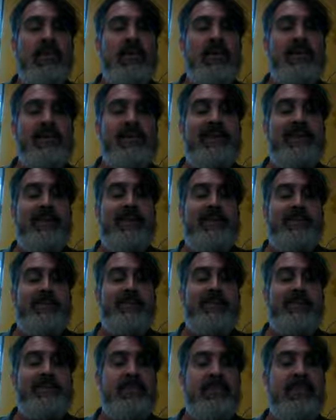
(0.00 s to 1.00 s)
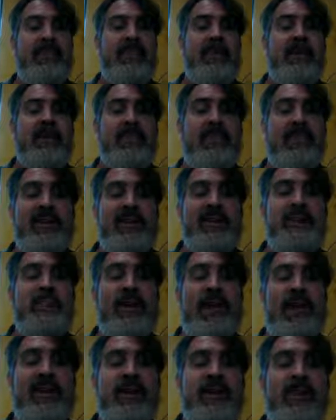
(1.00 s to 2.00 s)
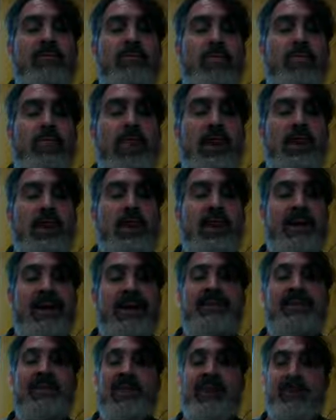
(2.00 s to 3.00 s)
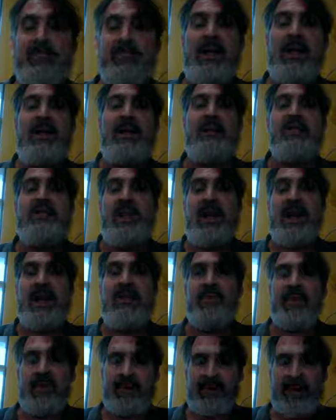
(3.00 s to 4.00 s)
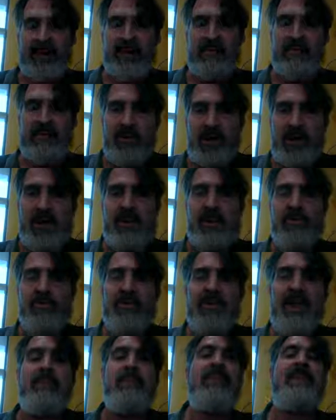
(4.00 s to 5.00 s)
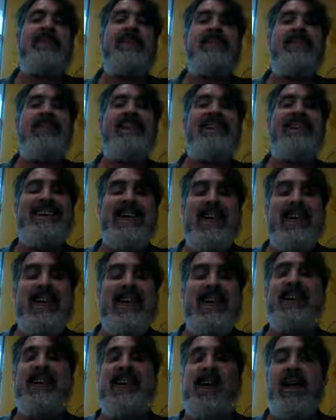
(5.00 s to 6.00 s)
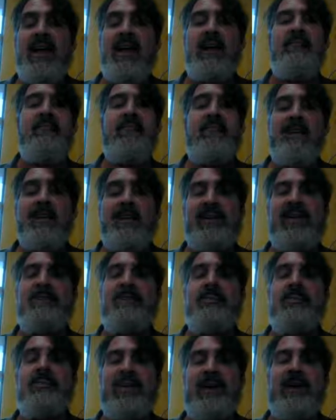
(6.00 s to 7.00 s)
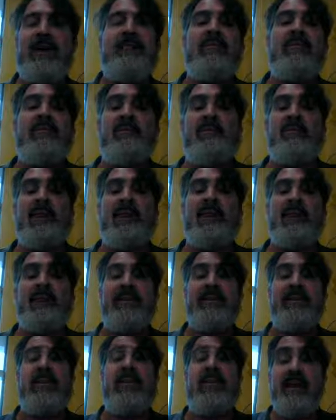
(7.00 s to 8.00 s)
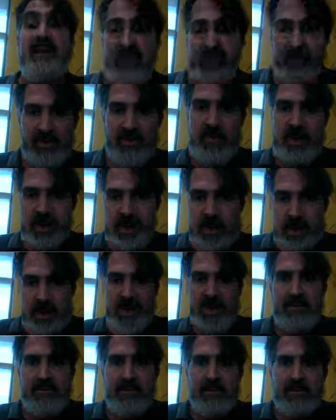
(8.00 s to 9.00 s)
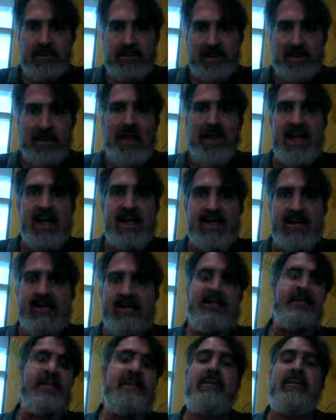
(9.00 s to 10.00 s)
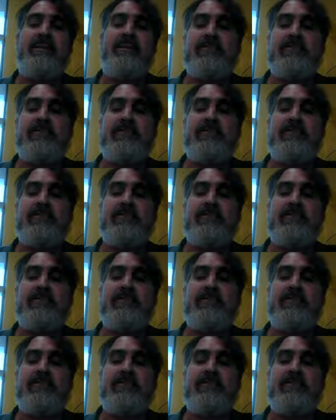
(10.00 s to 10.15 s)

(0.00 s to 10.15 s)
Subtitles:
So, this block of wood and the sponge have the same volume. That means they take up the same amount of space. They're the same size.